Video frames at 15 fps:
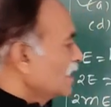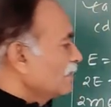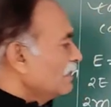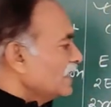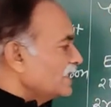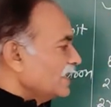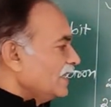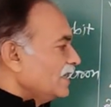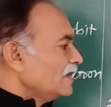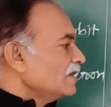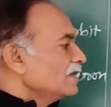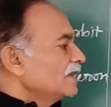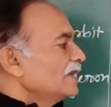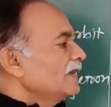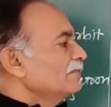But
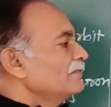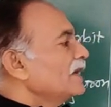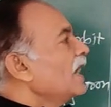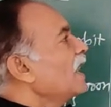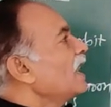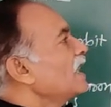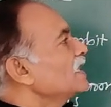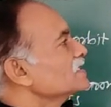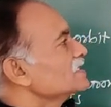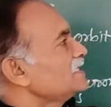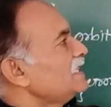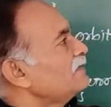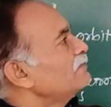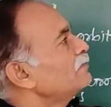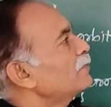here, lambda are
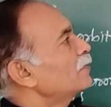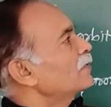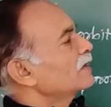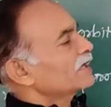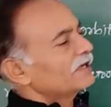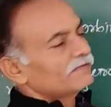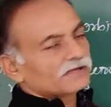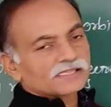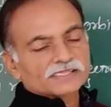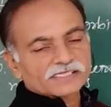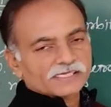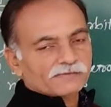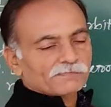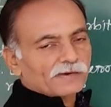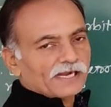same for given
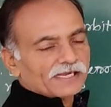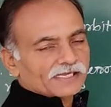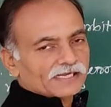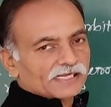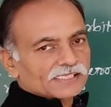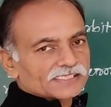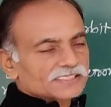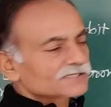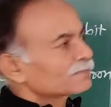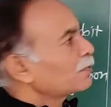three particles,